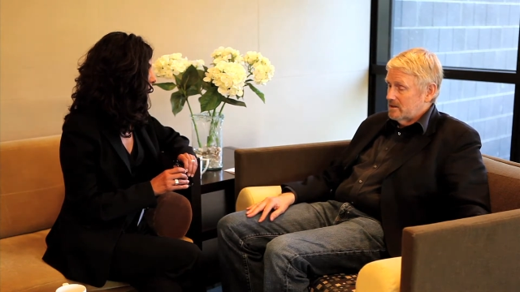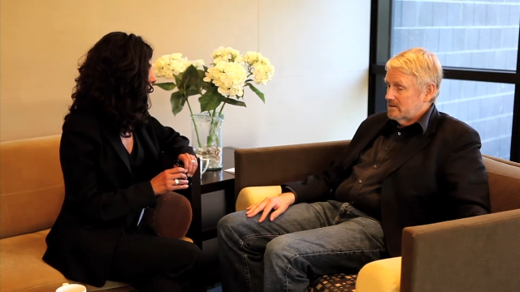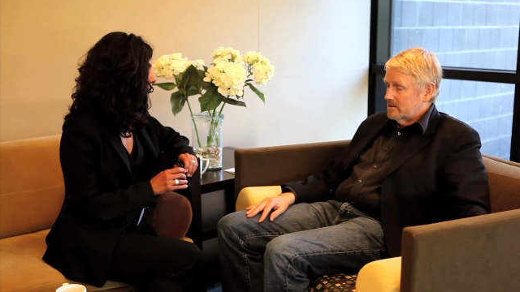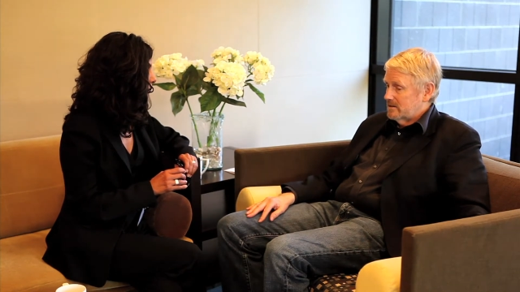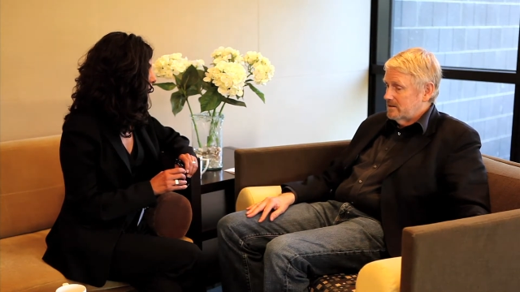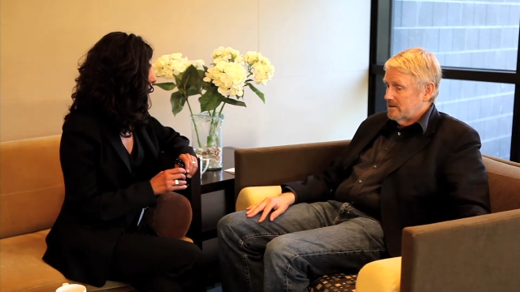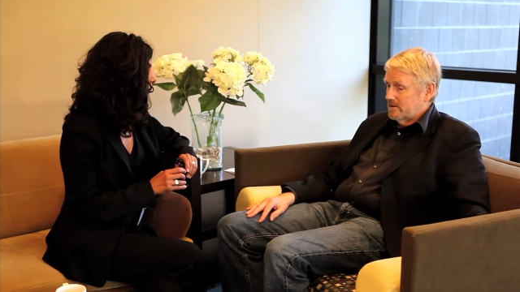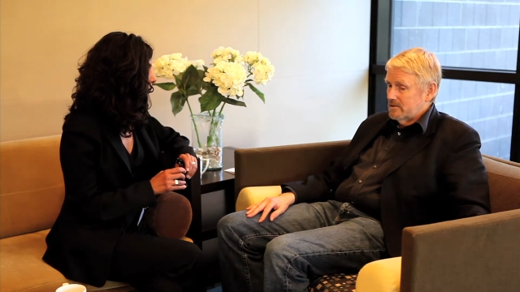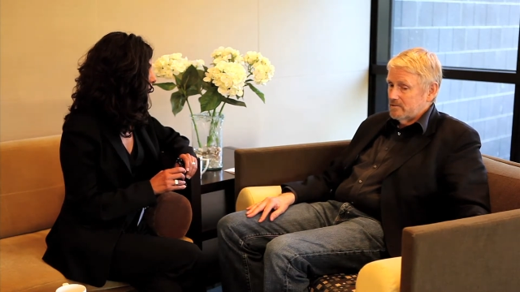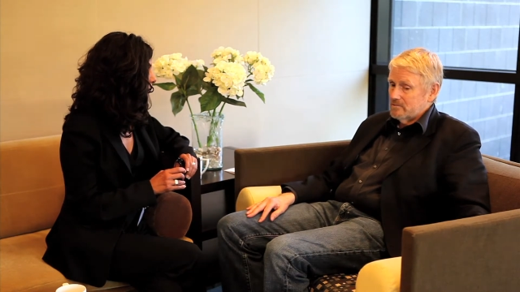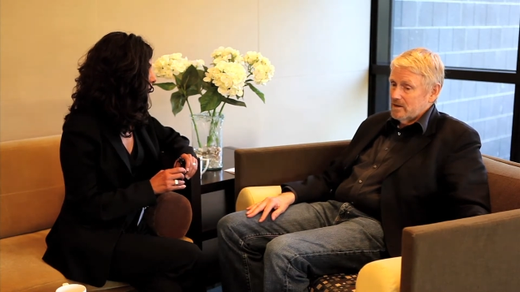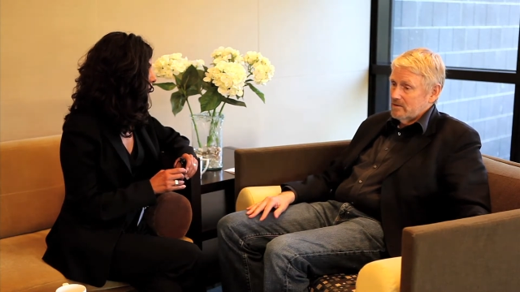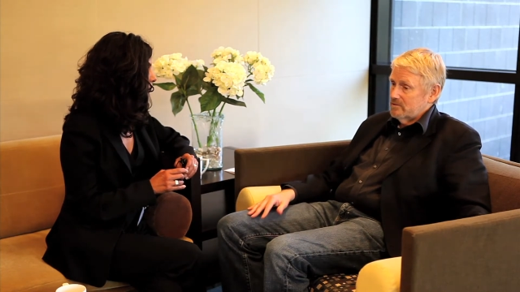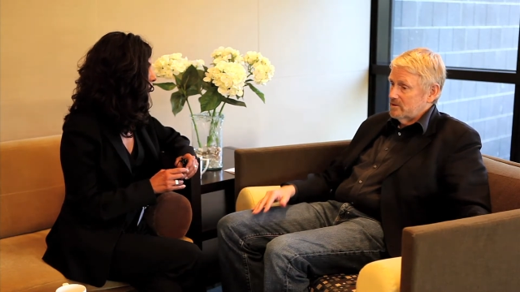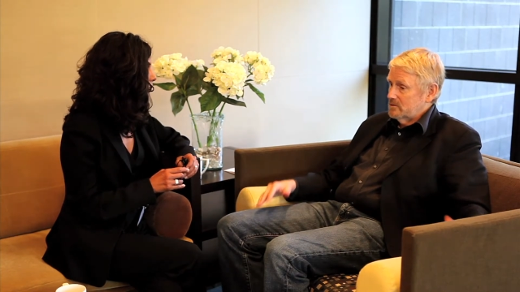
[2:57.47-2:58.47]
you know,
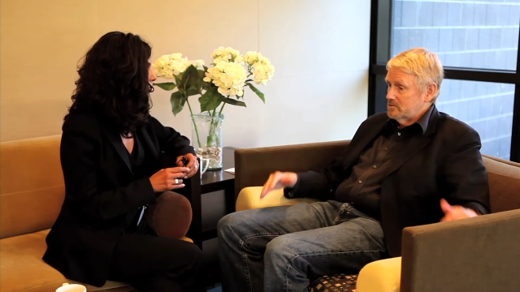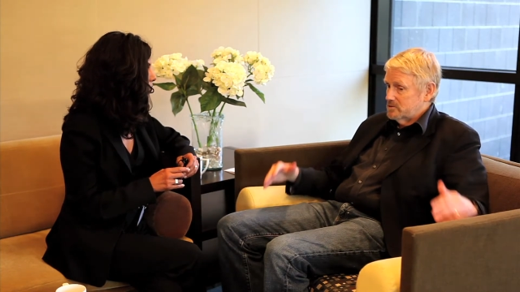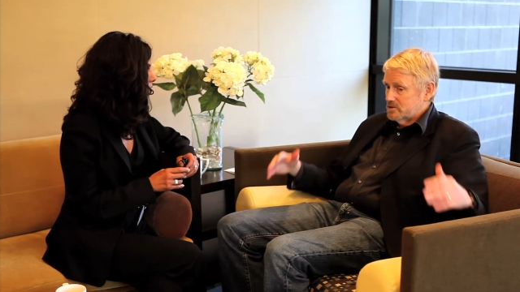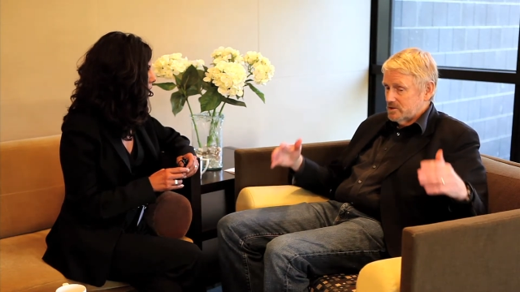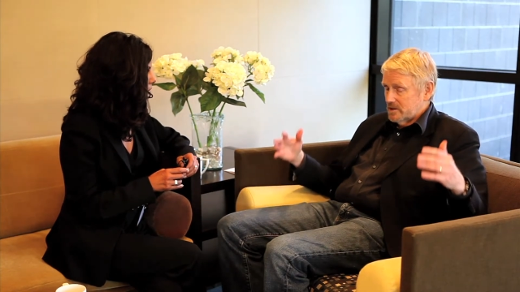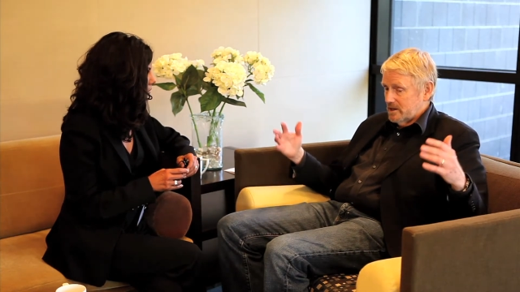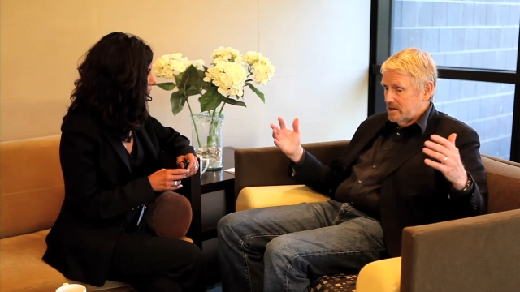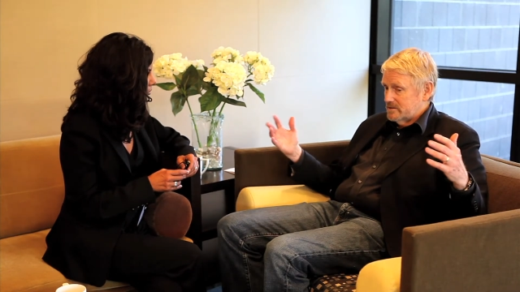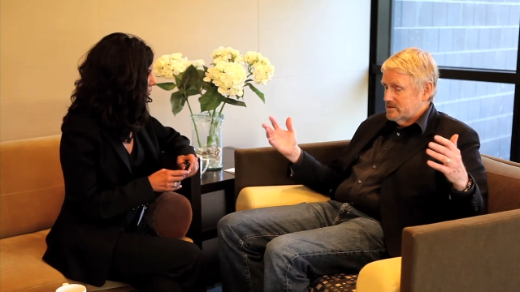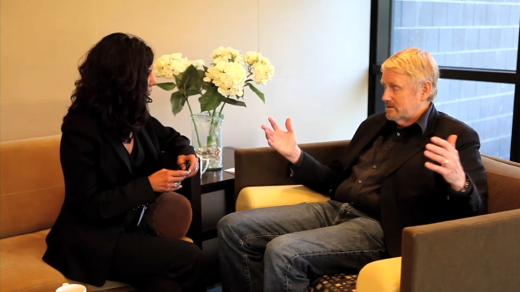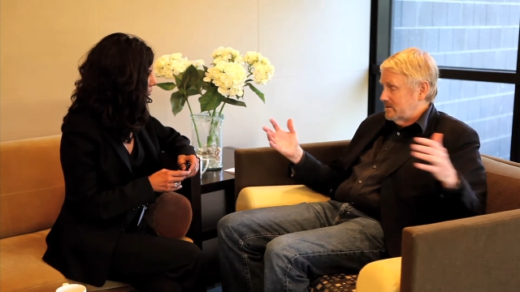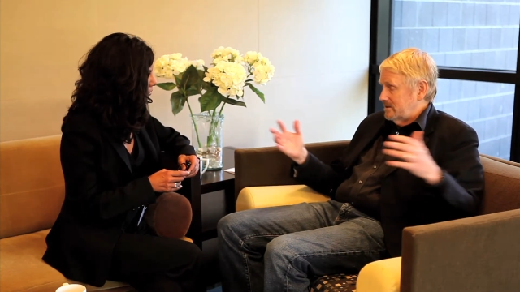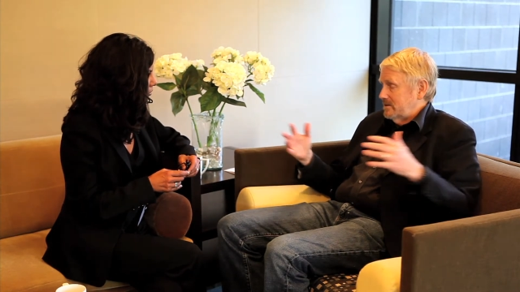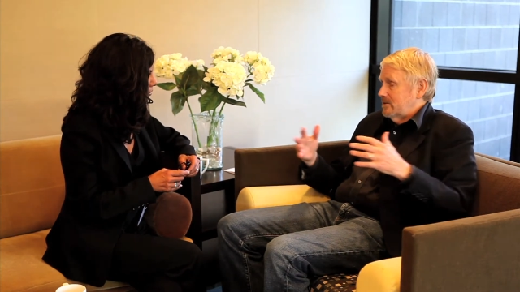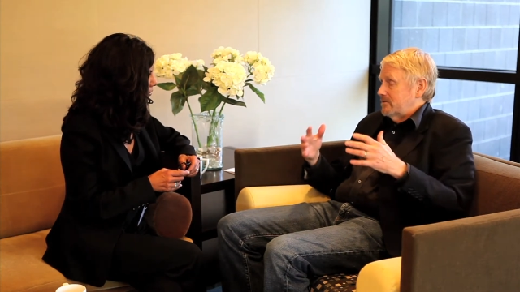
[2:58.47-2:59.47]
revolutionize,
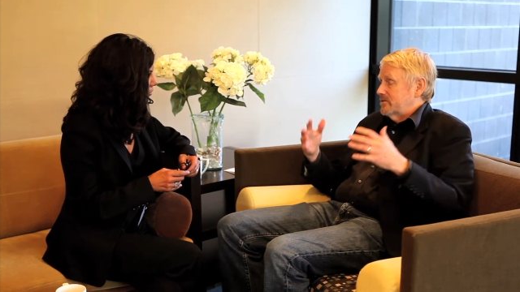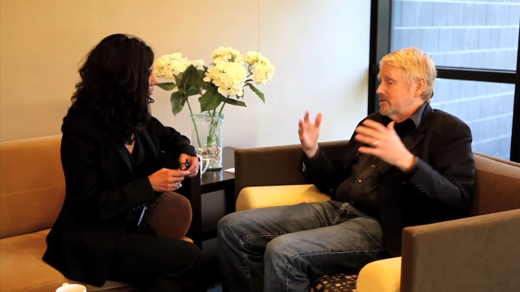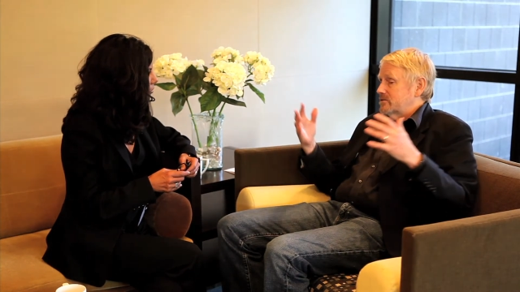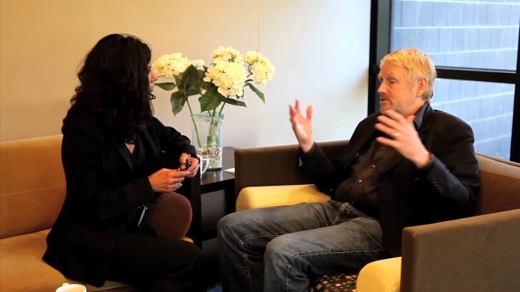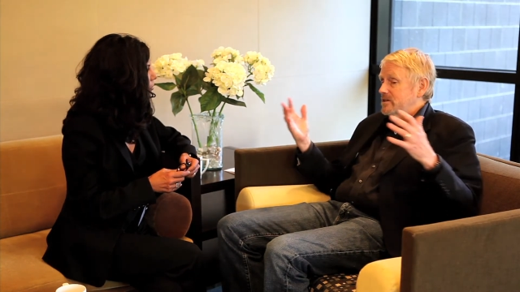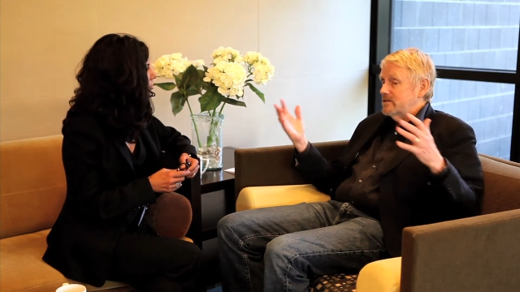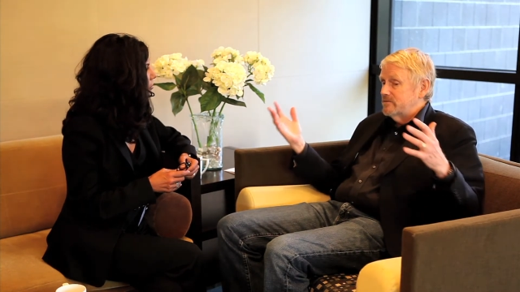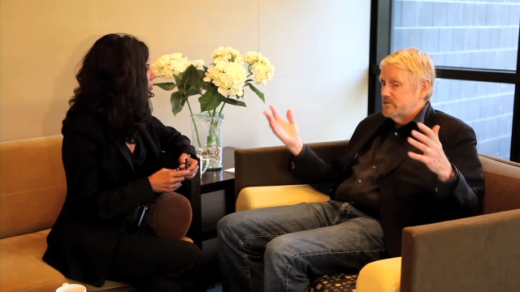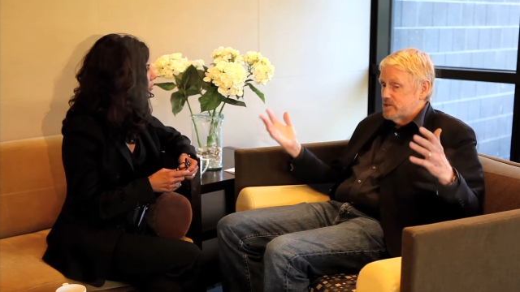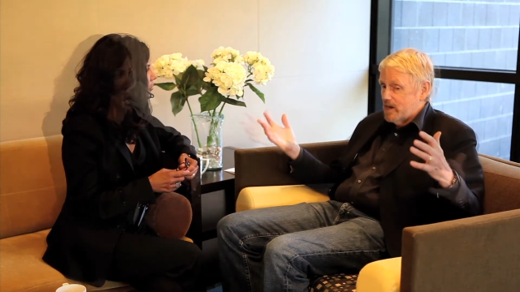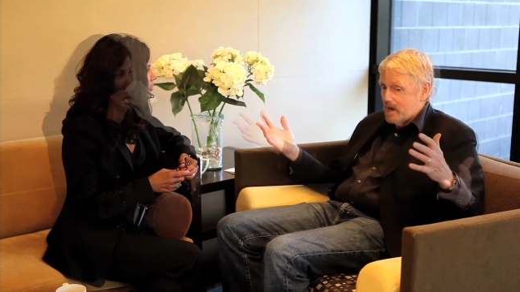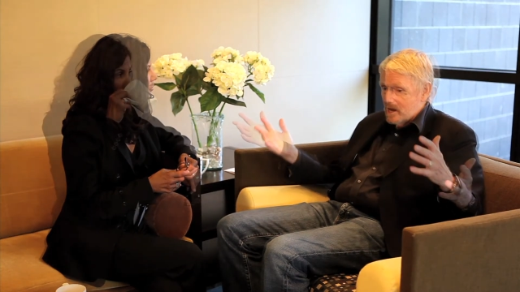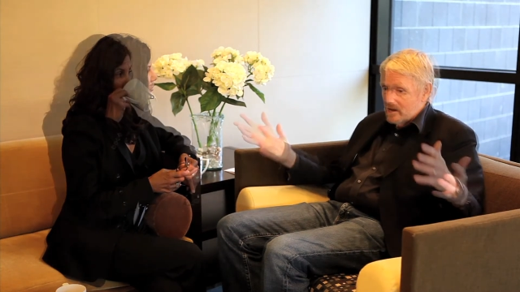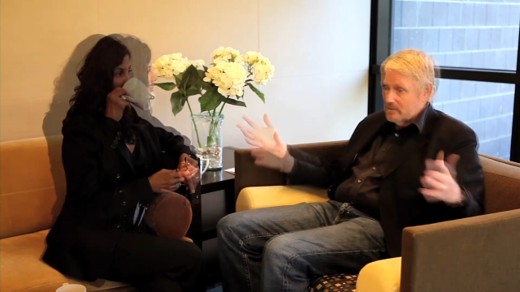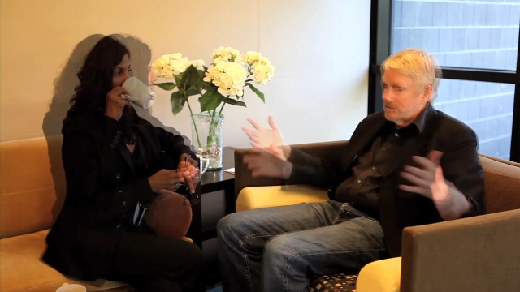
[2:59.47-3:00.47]
you know, if you're Steve
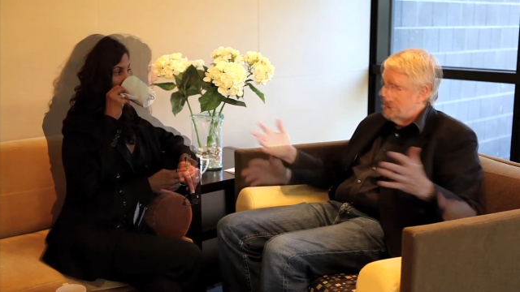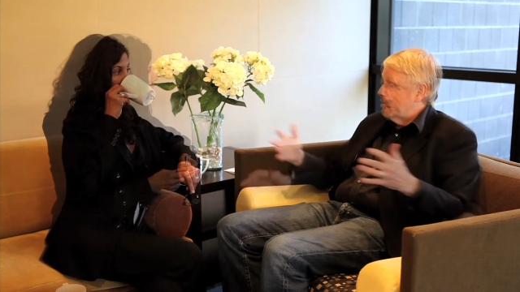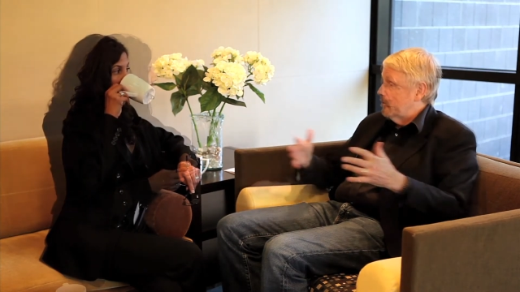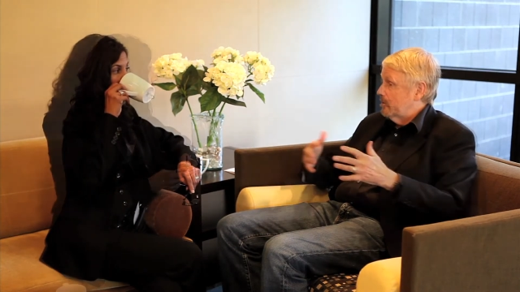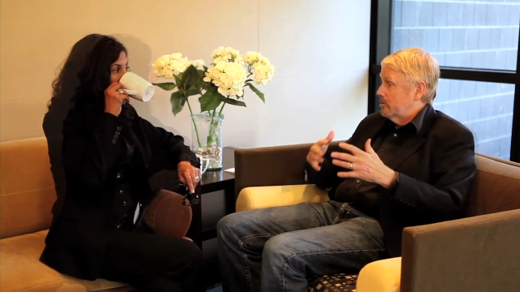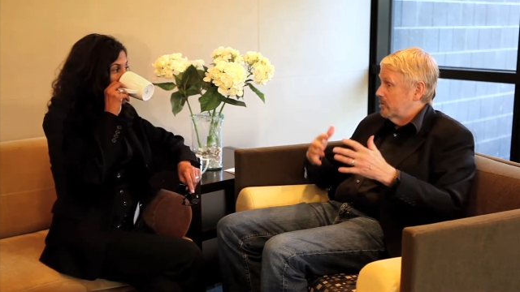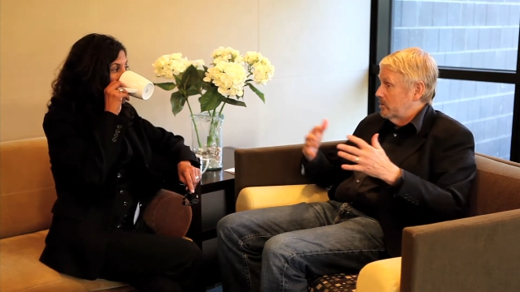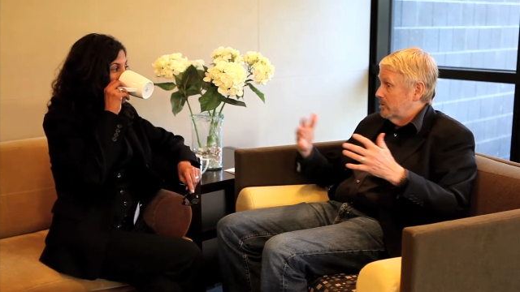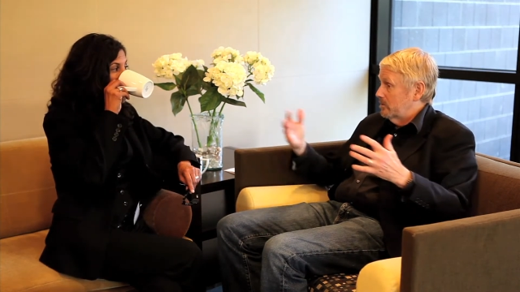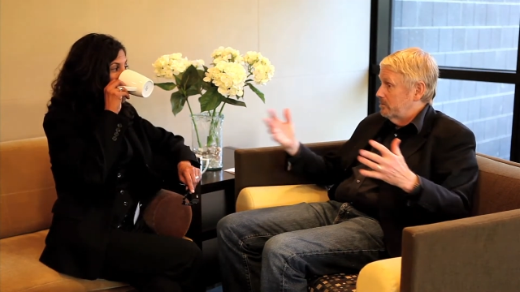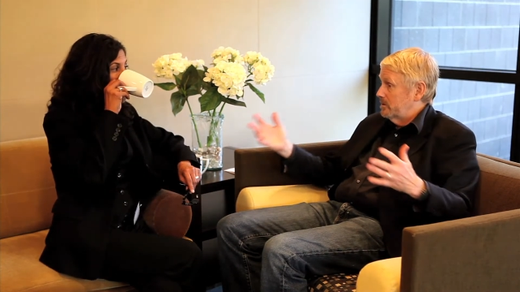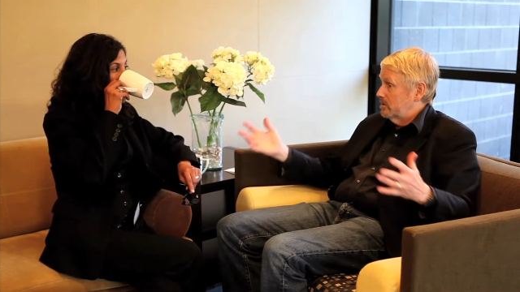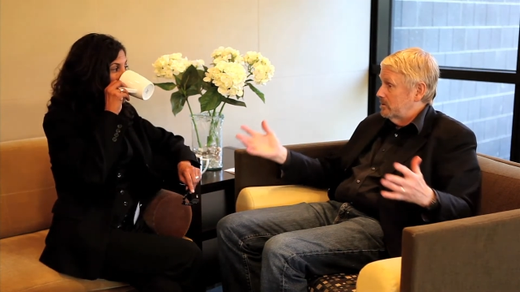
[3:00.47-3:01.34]
Jobs or Bill